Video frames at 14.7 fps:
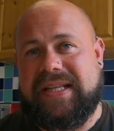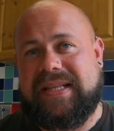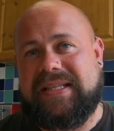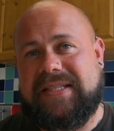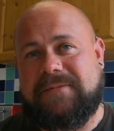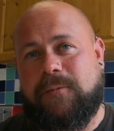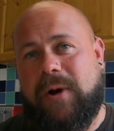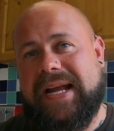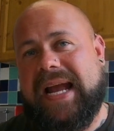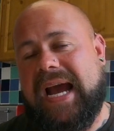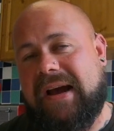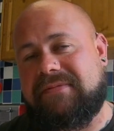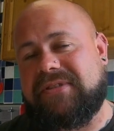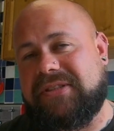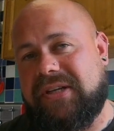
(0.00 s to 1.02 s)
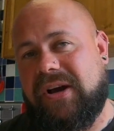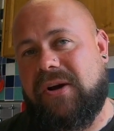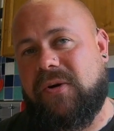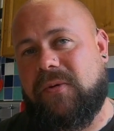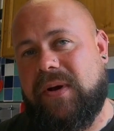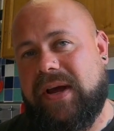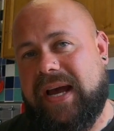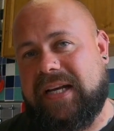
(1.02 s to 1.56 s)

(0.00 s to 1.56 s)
This is why you have to go